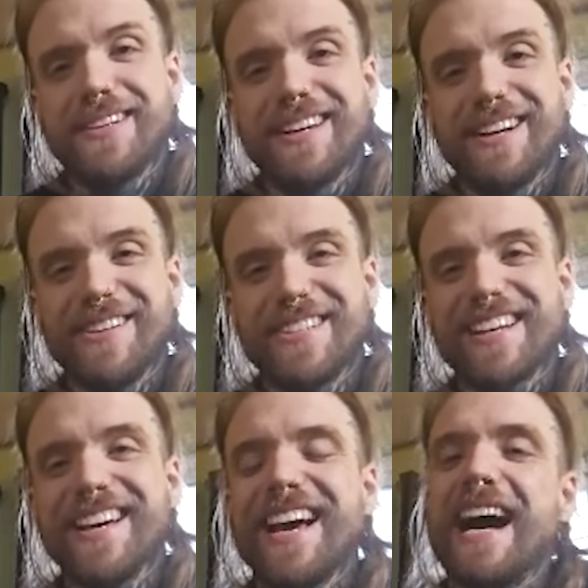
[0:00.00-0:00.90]
You know, it's
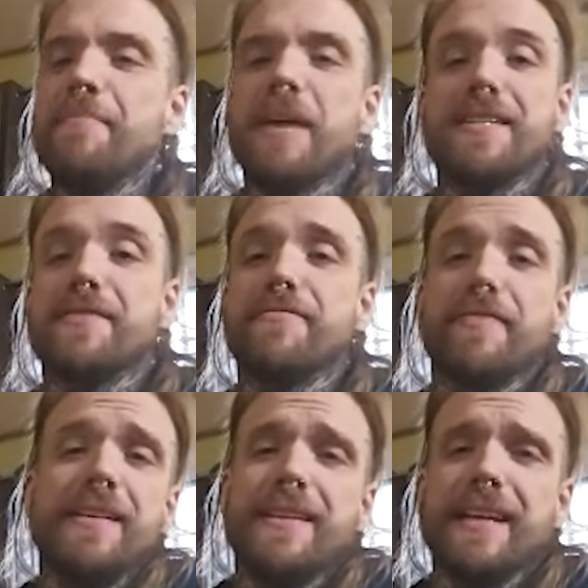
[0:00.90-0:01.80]
like, I'm not
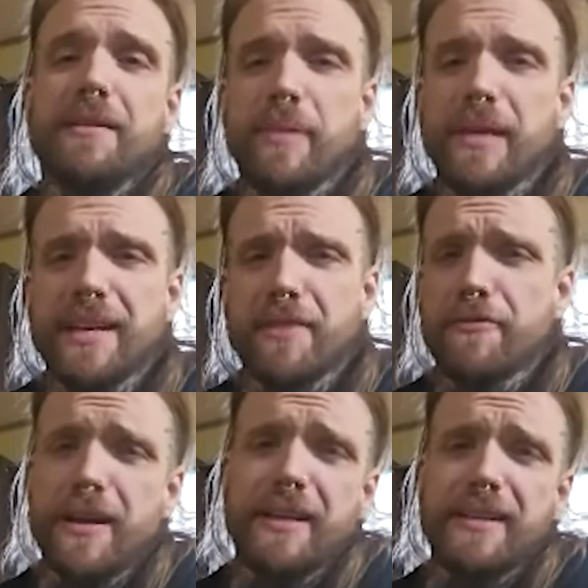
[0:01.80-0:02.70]
defending being a
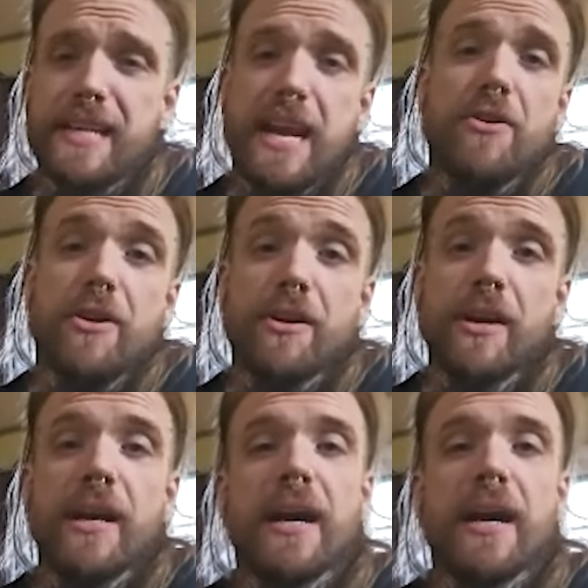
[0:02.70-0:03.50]
fucking terror.